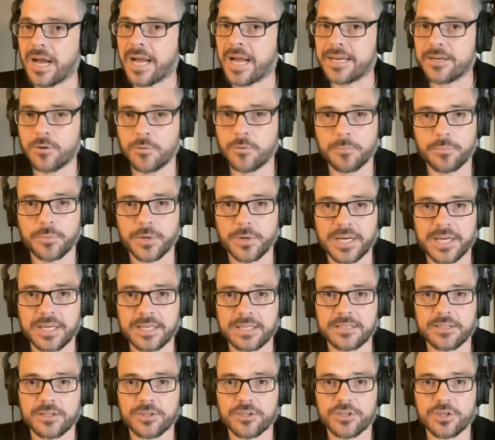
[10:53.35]

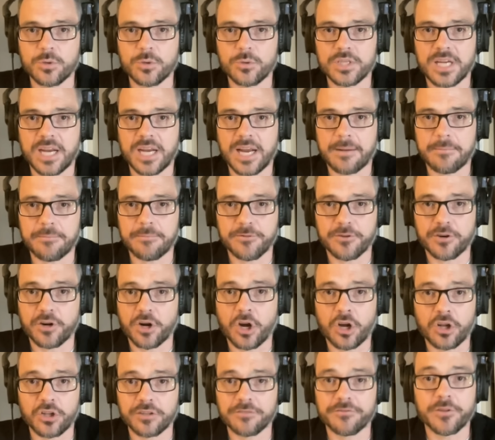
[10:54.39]
There's no time for
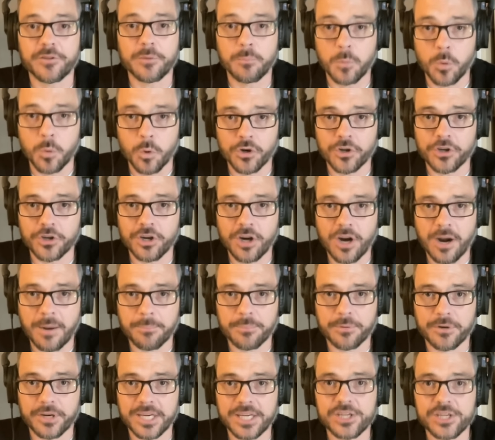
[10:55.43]
all of the mortar
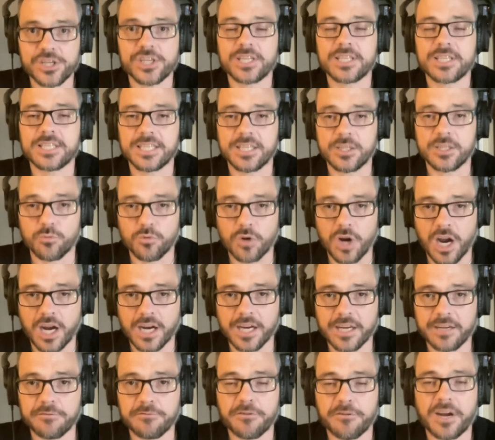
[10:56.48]
operations and the
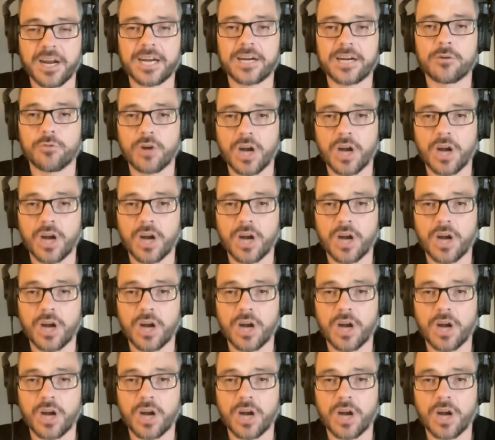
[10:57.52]
rocket fire,